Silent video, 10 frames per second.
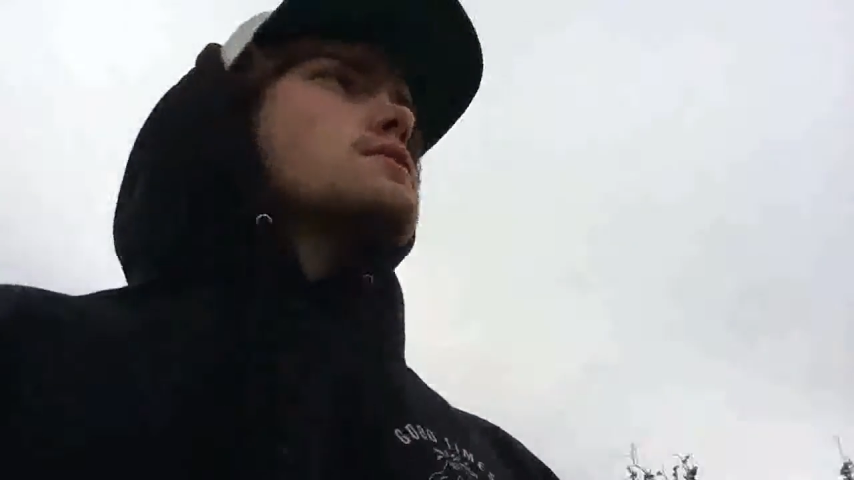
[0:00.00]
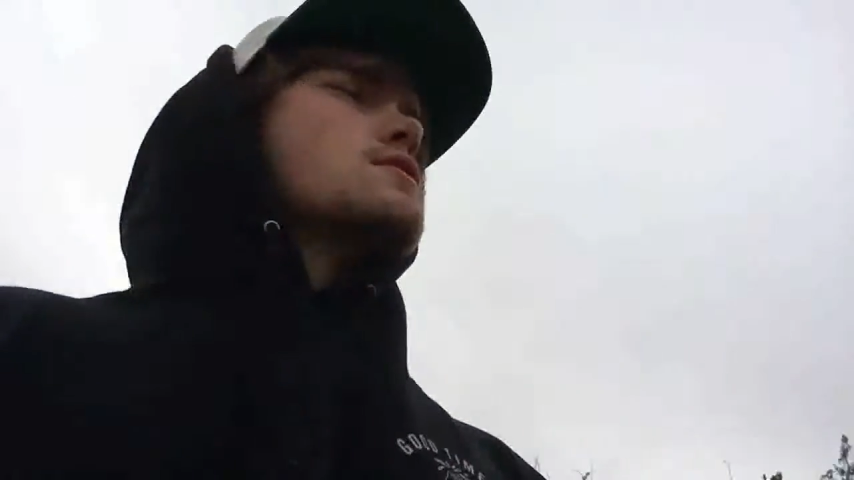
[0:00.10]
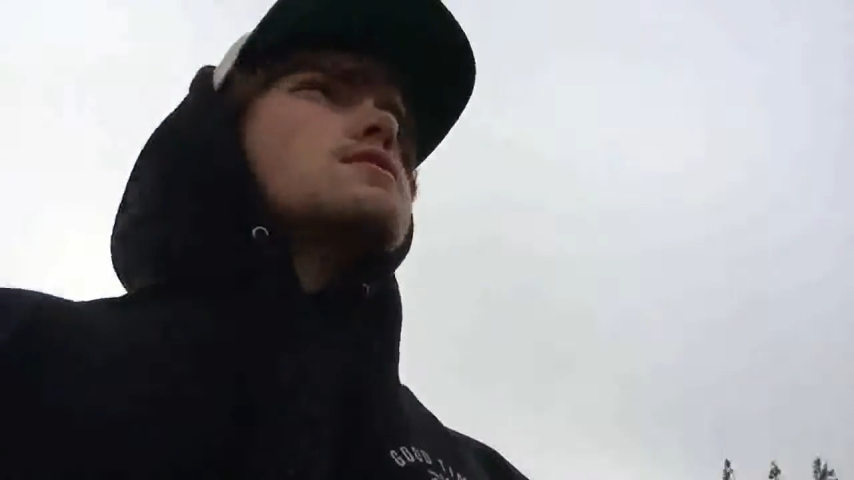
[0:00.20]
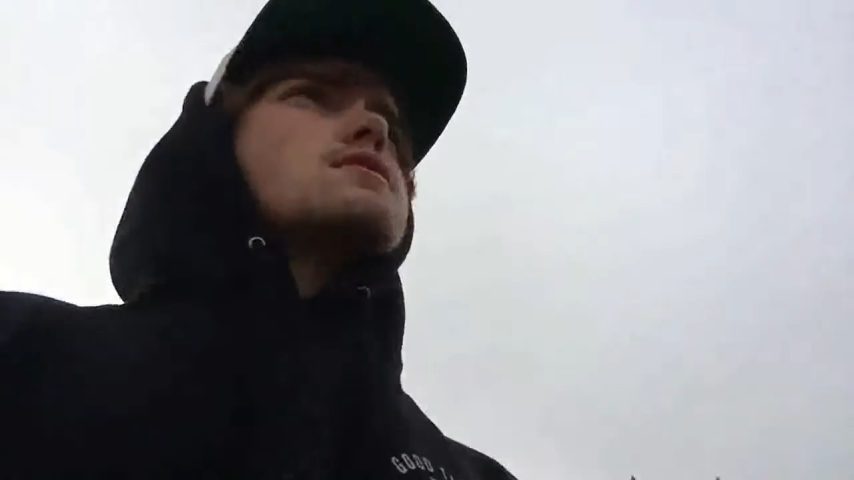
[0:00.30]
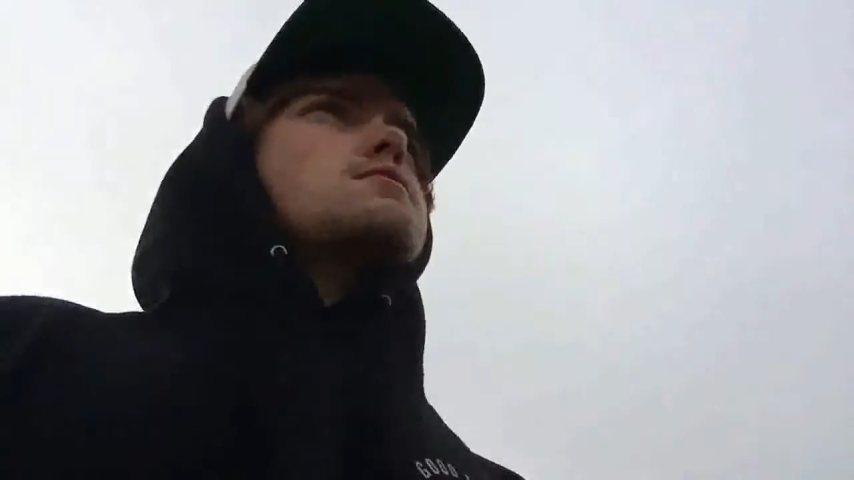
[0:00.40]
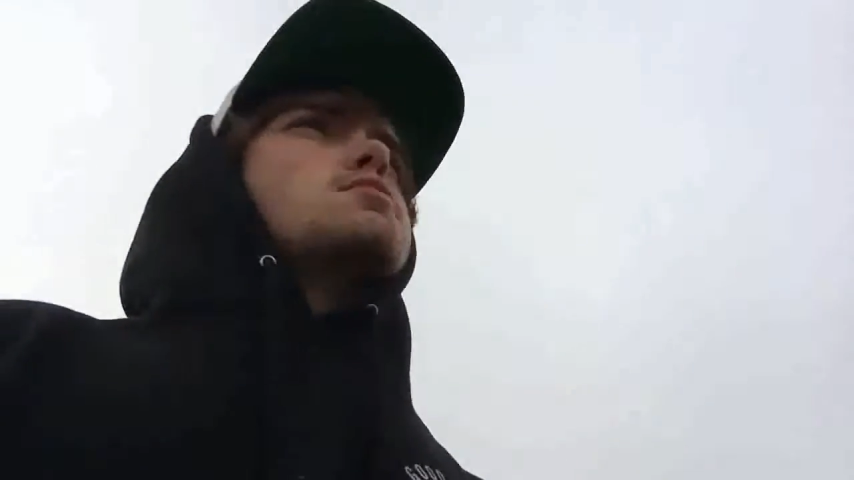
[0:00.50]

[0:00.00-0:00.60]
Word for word: a little